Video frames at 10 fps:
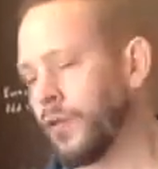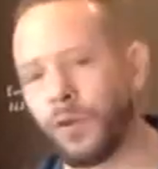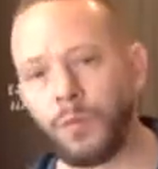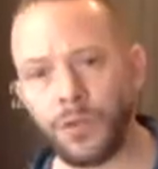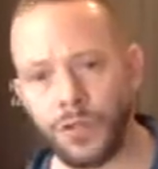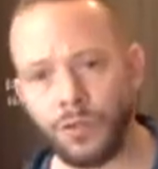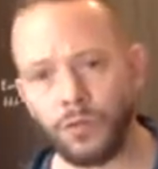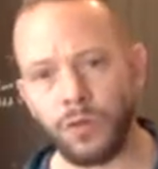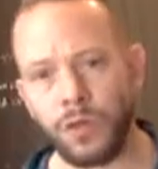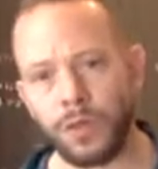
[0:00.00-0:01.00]
Number
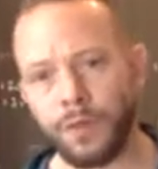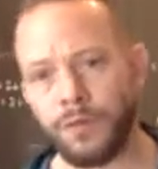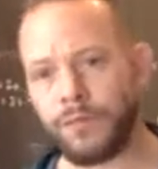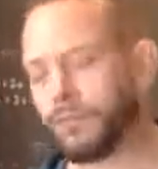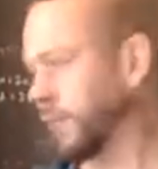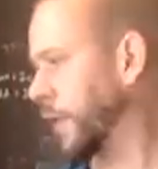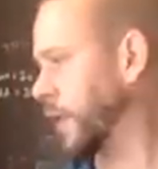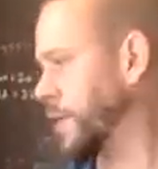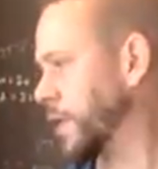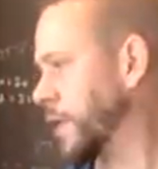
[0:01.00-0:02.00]
two
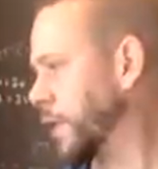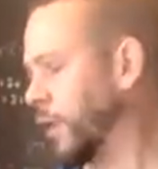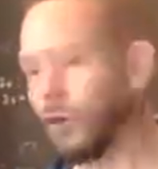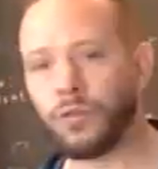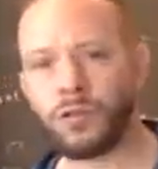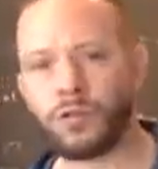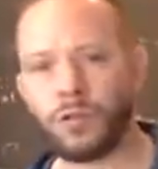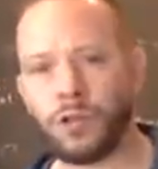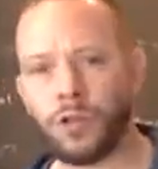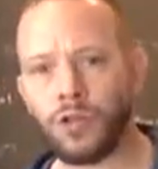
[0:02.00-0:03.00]
is that the coach
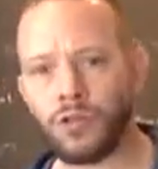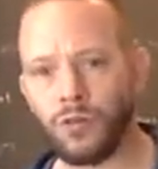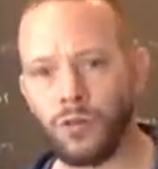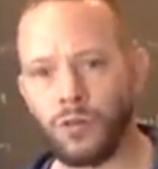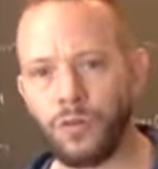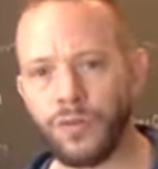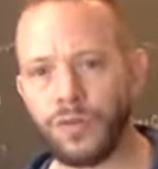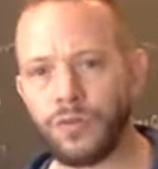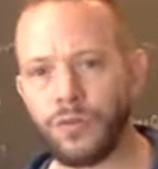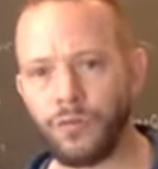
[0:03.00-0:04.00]

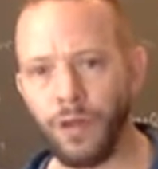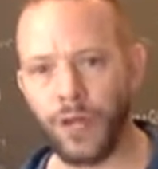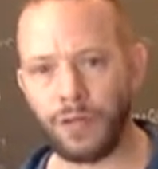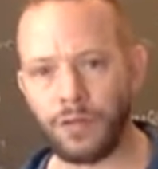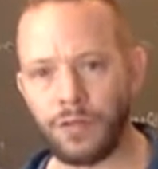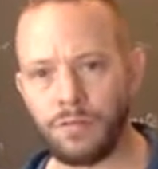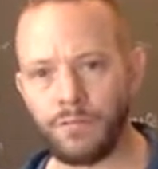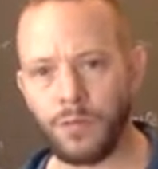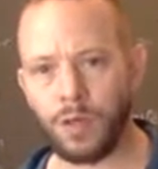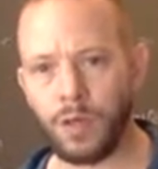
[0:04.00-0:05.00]
controls the range.
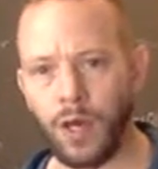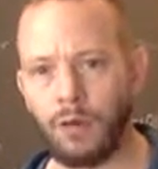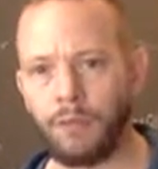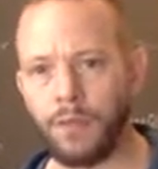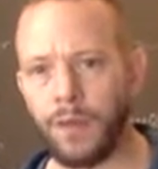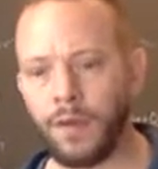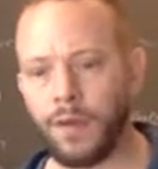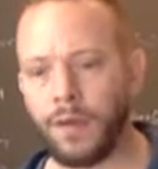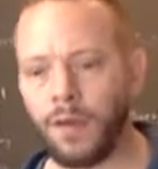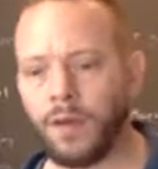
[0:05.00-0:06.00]
Okay,
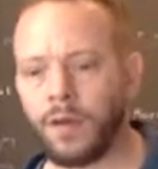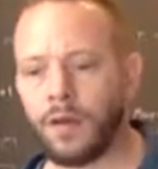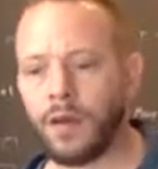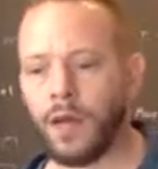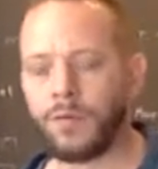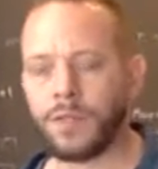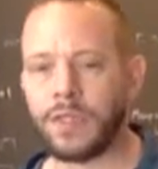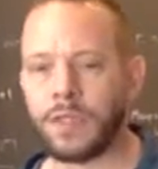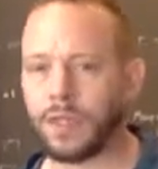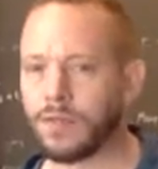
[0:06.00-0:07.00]
I've
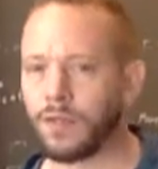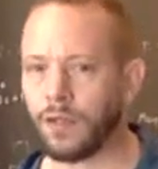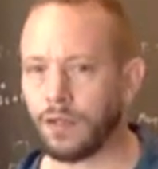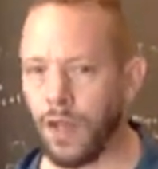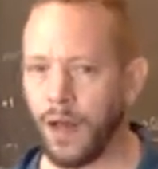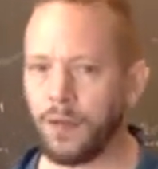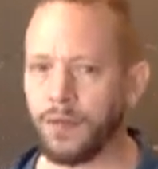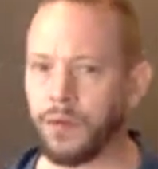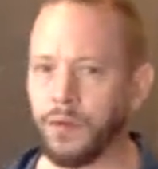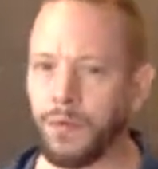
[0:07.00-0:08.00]
seen this a lot
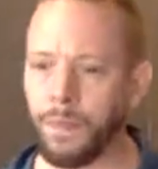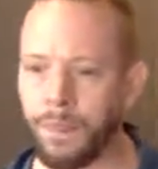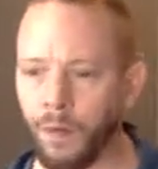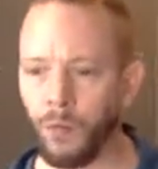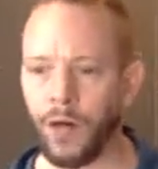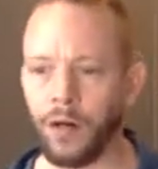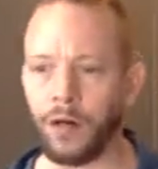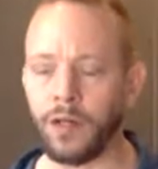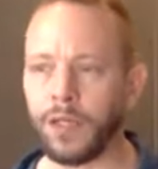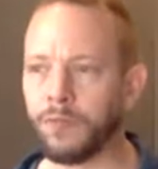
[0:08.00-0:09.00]

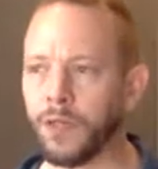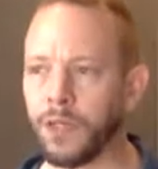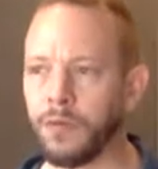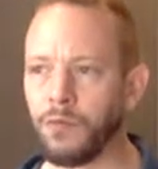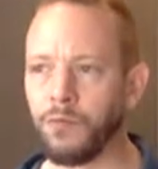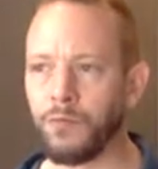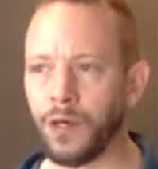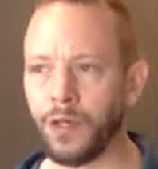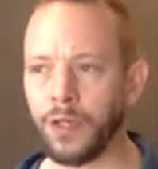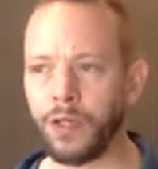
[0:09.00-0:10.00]
where even in
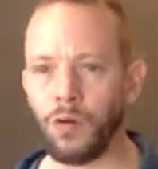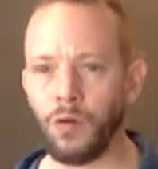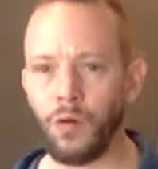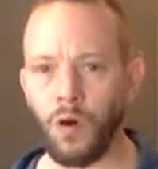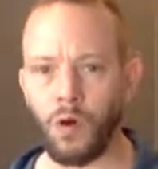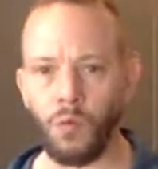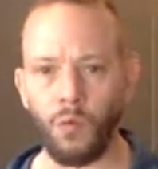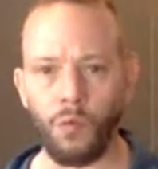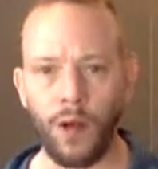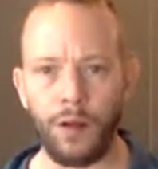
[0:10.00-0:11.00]
very
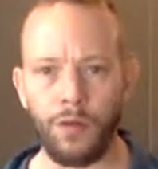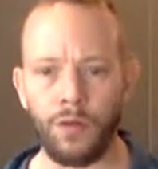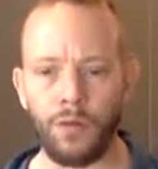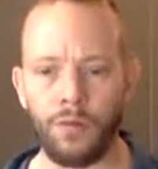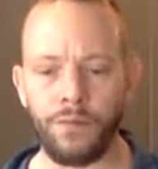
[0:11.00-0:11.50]
well